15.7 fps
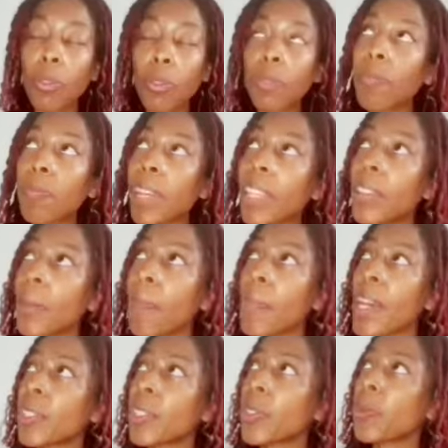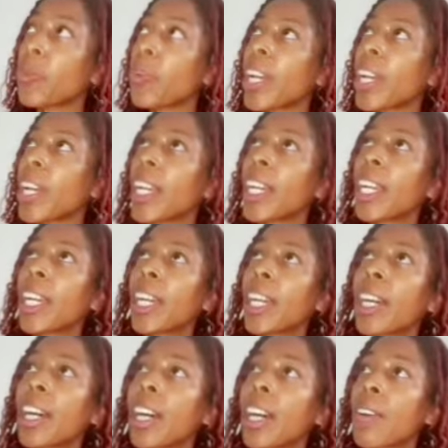What, what would be the best
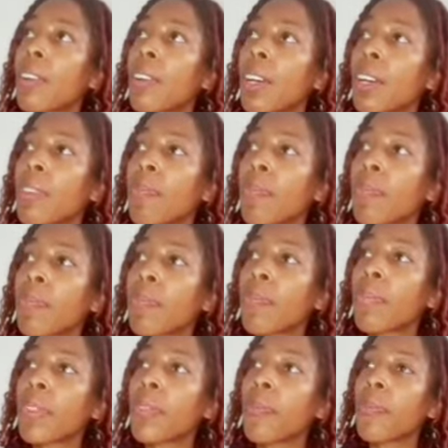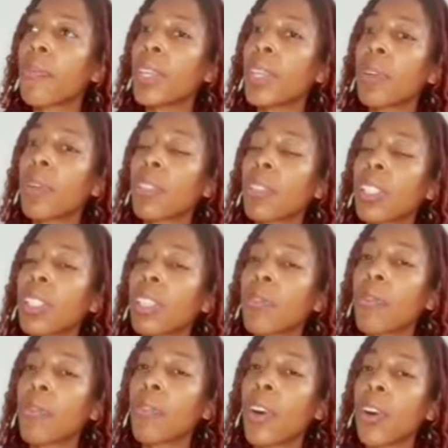way? Uh, uh females
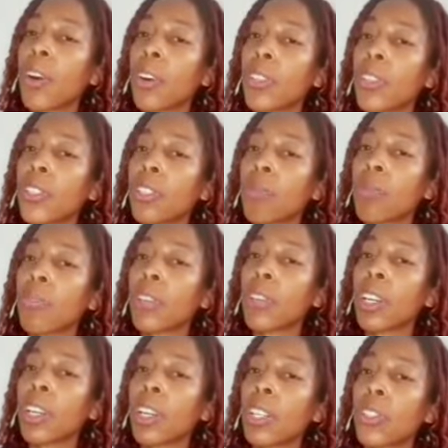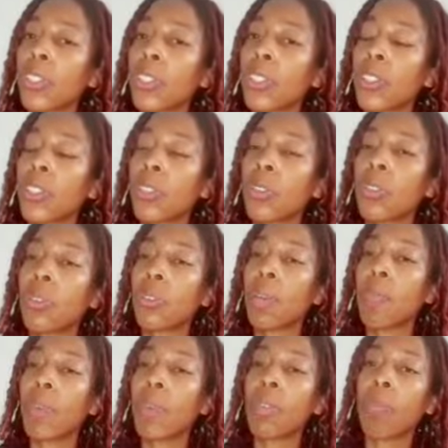can fast with regards
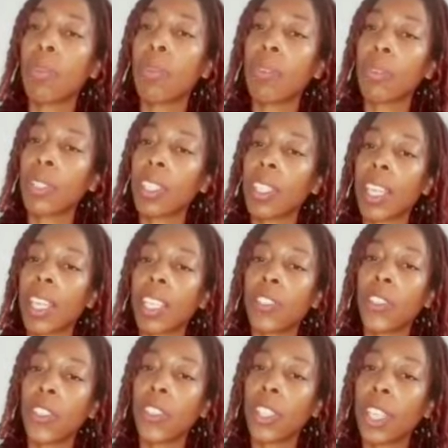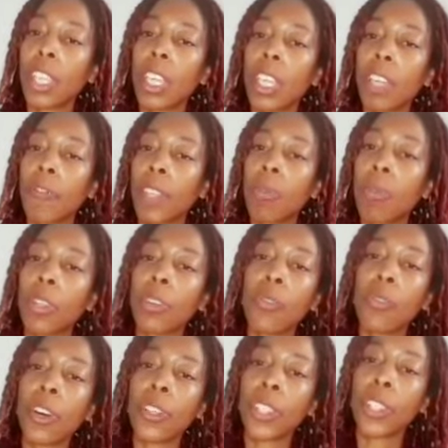to the menopause stage if they
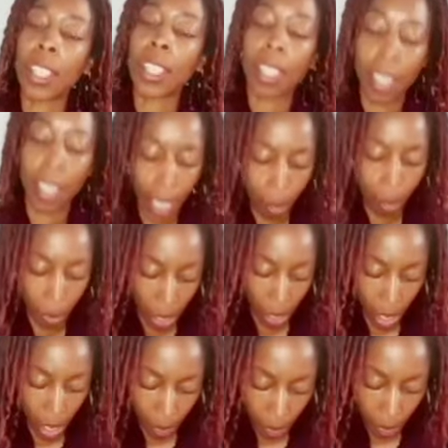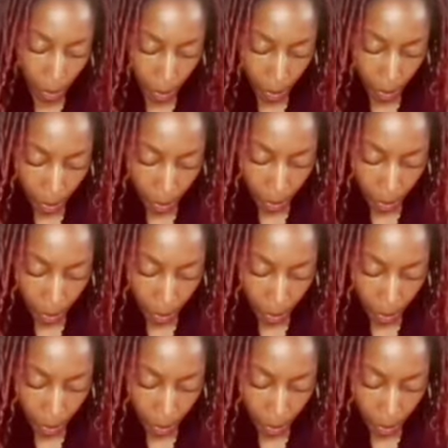want to fast at the same time.